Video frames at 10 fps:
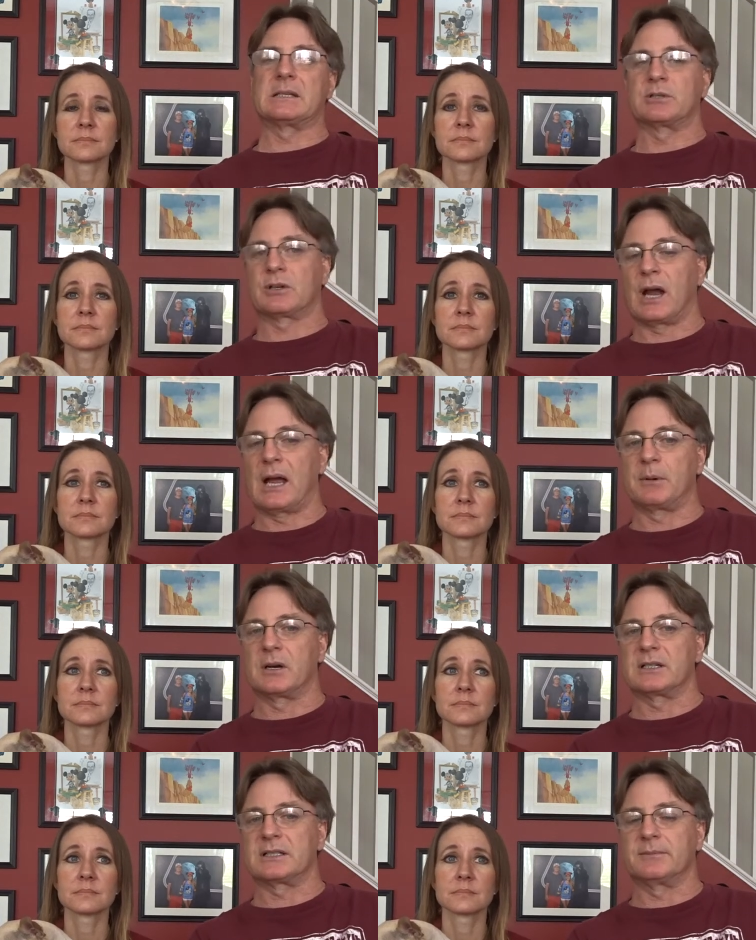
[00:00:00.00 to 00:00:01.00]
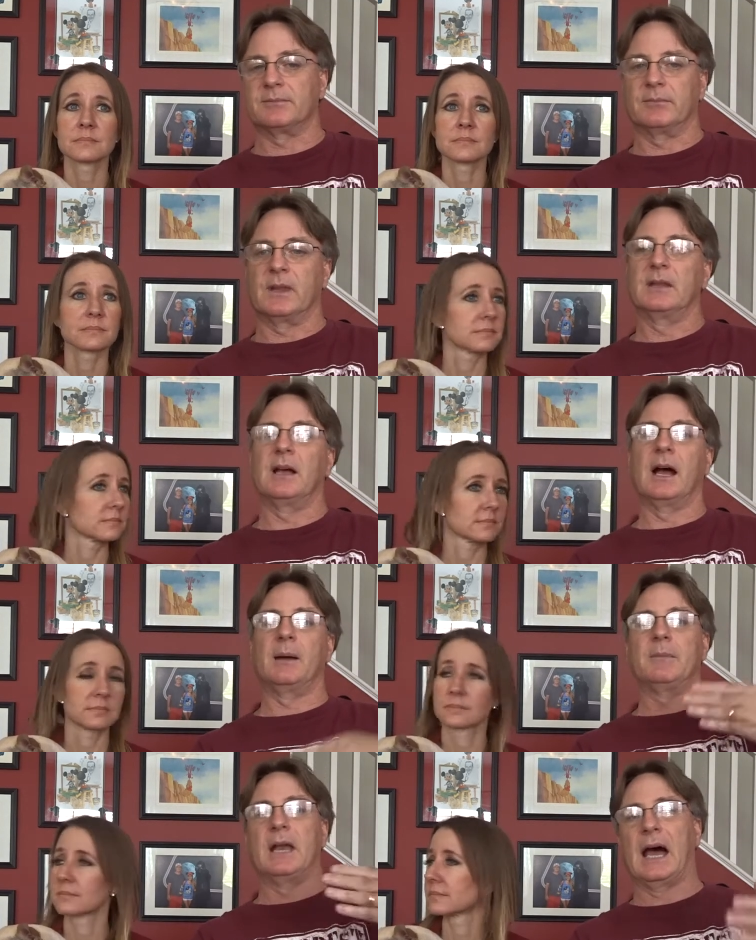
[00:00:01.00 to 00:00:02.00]
Speaker 1: subscribers,
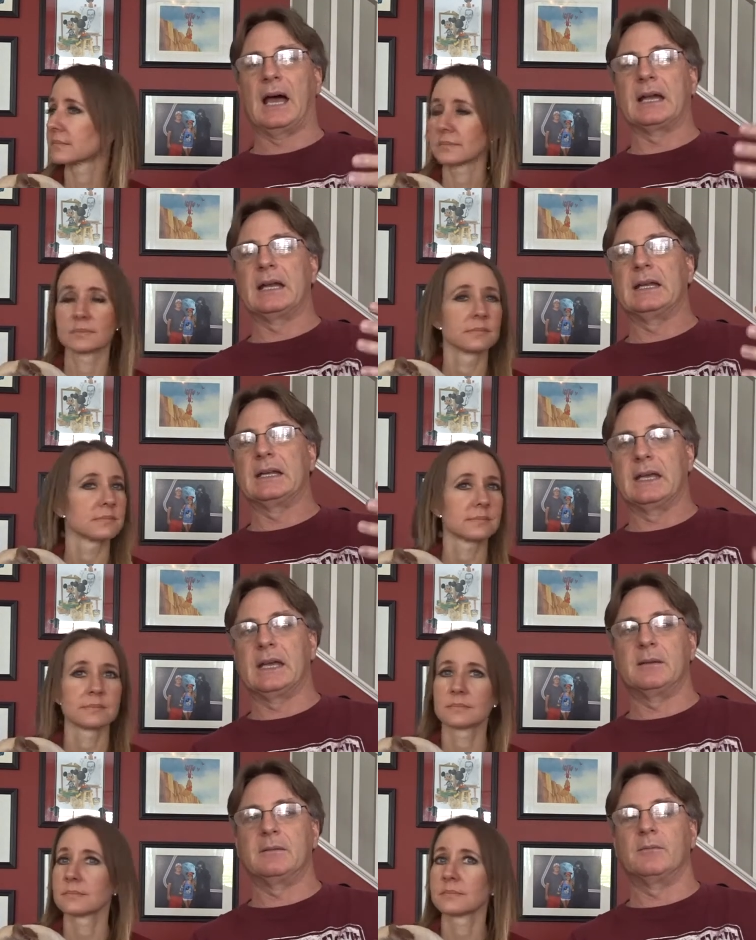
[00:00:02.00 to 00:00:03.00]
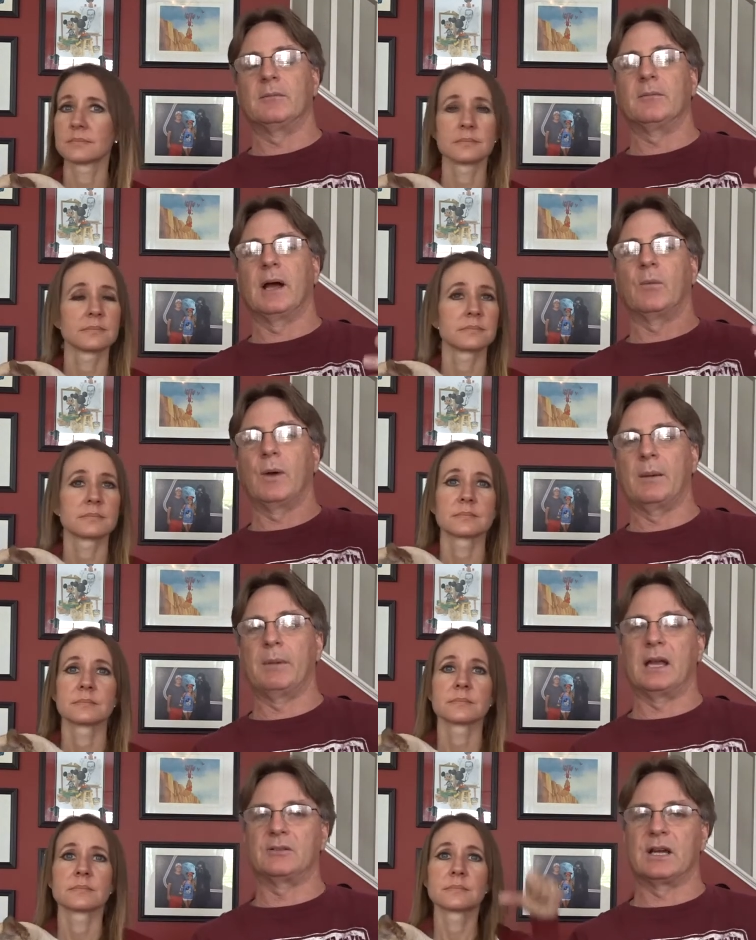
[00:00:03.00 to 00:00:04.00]
I'm not gonna get my web
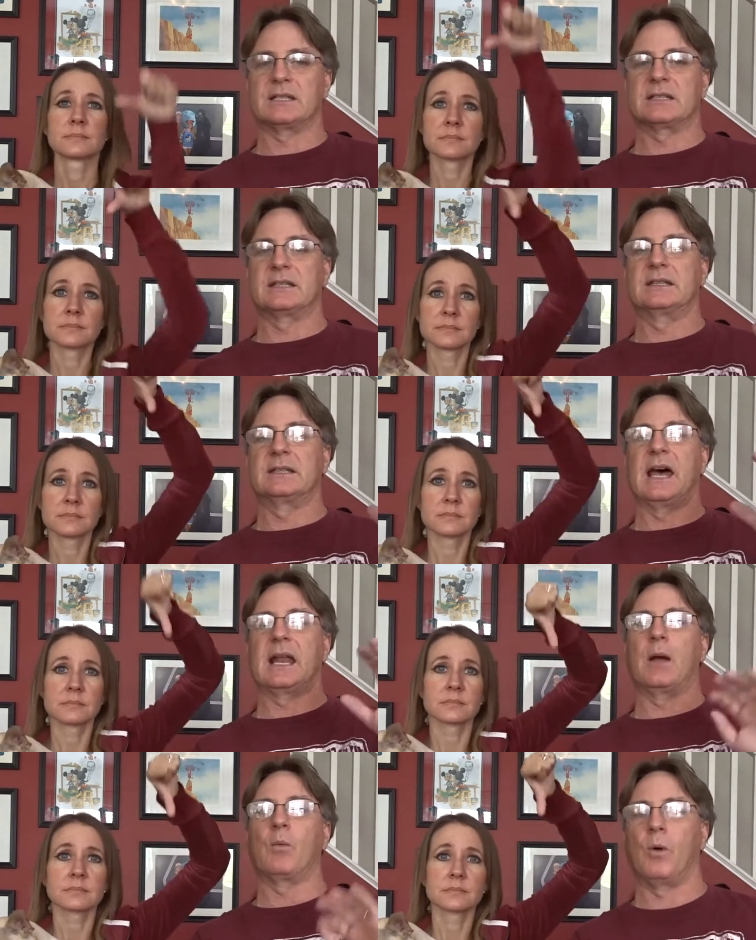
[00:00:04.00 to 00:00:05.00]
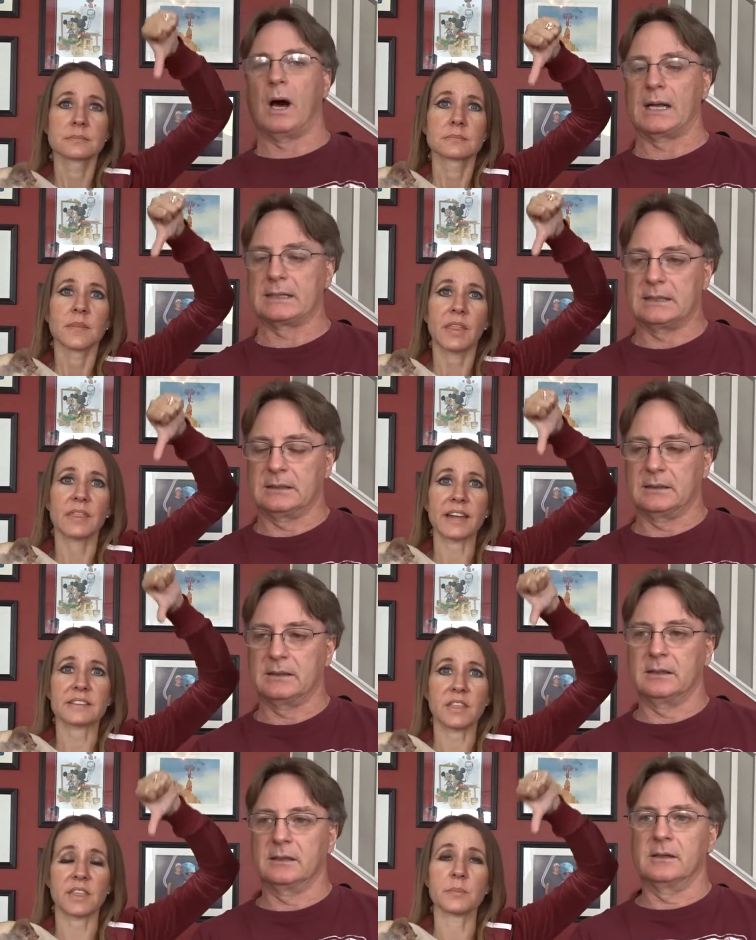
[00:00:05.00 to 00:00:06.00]
address that I want.
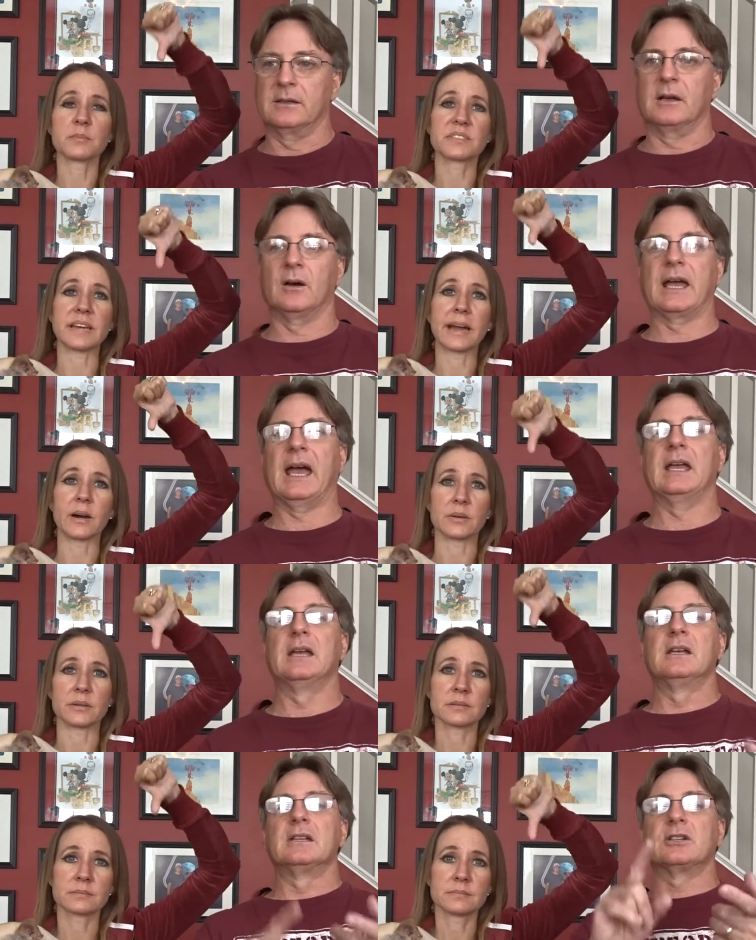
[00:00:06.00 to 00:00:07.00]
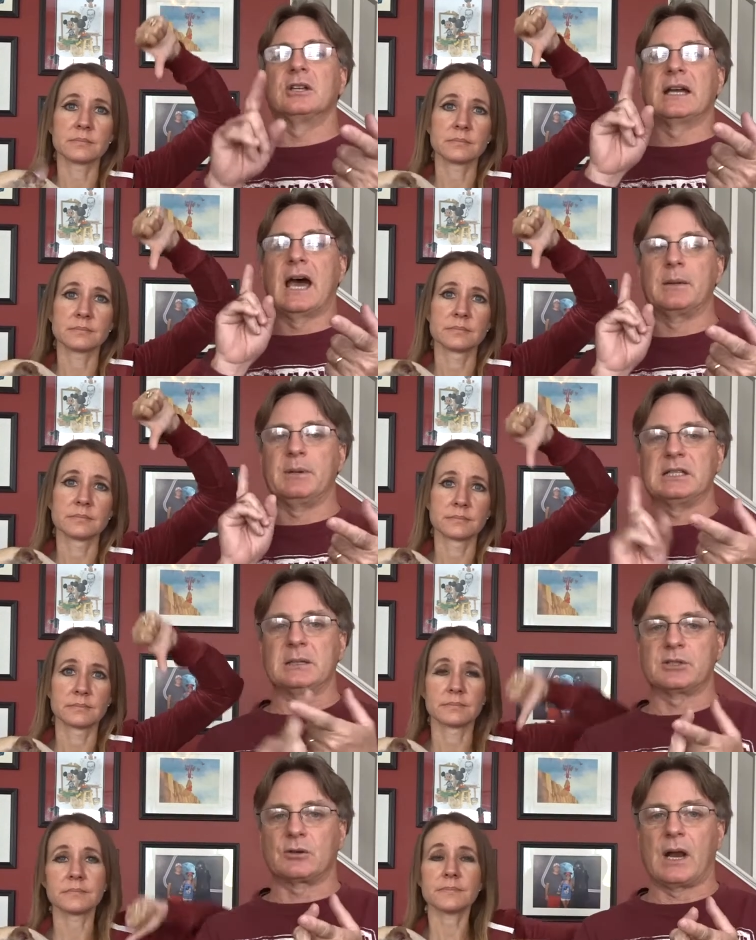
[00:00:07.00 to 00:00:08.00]
Speaker 2: That's a thumbs down. Okay,
Speaker 1: so you gotta be
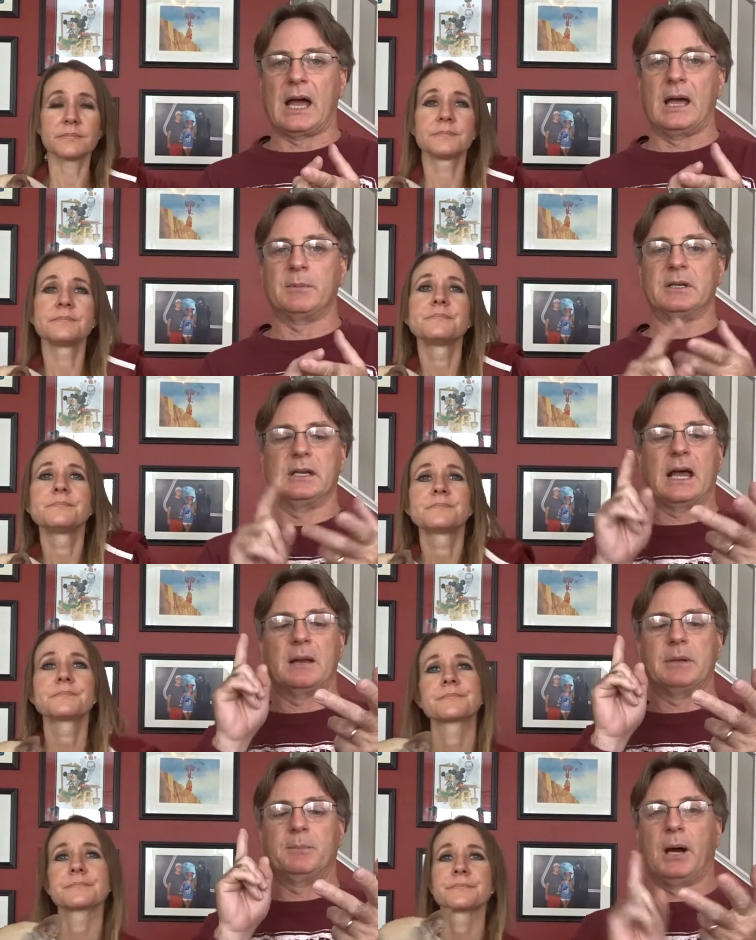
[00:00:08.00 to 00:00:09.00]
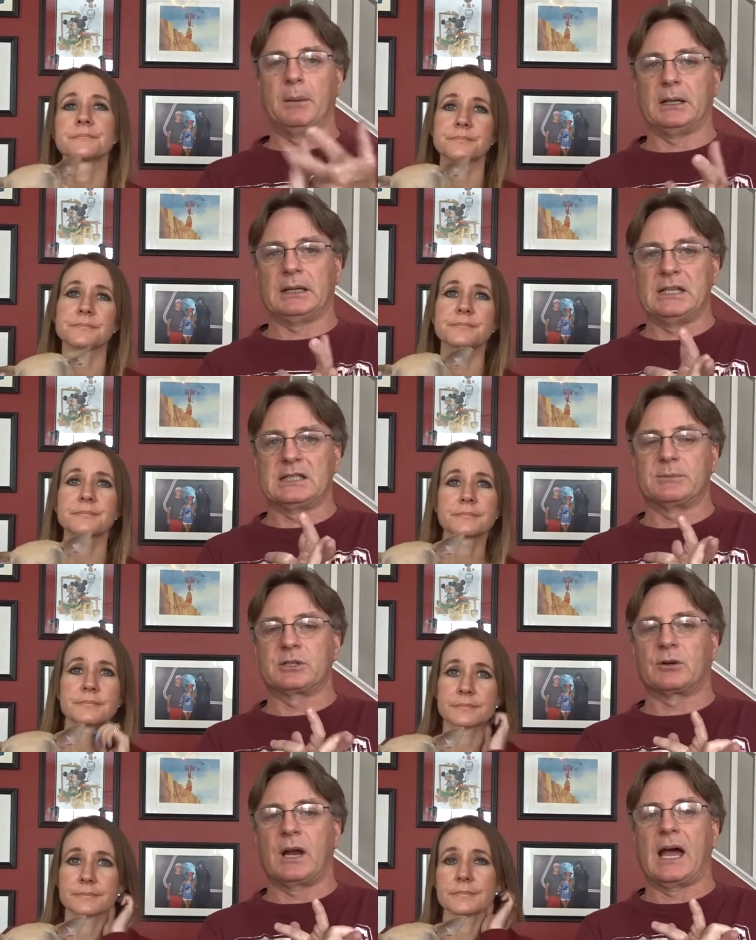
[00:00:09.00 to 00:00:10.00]
subscribed, you gotta be publicly
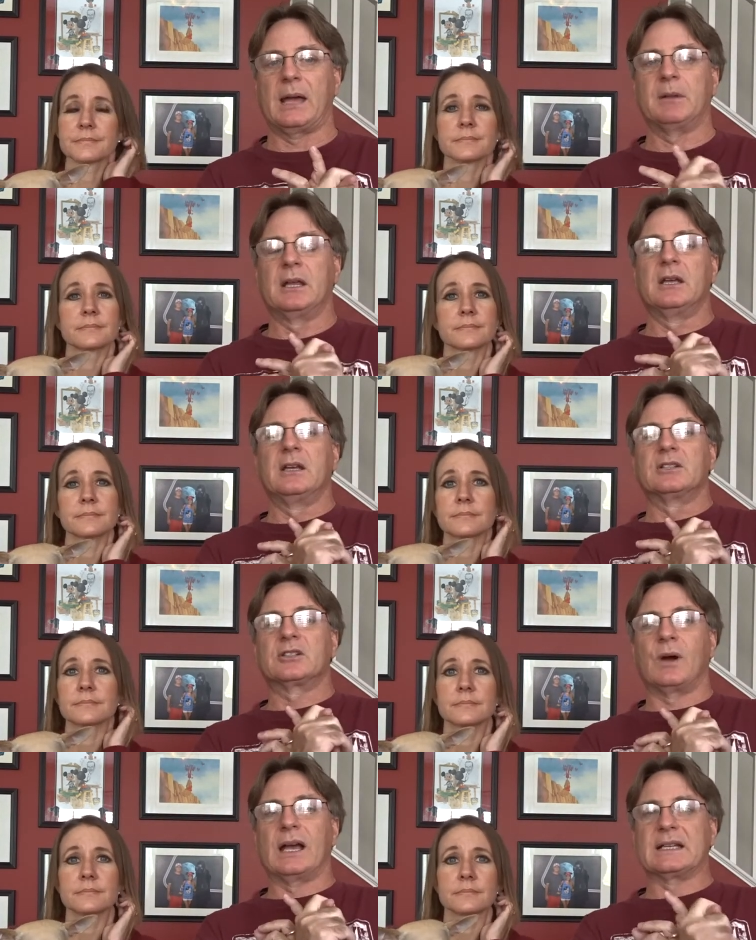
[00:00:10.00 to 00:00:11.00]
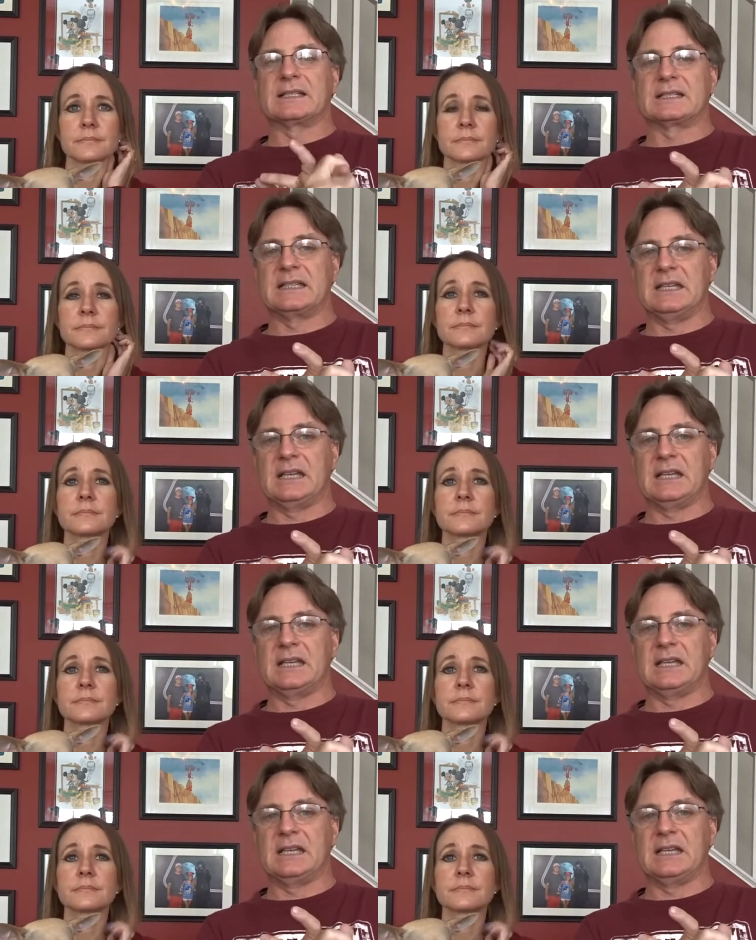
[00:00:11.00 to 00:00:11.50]
subscribed, so I can see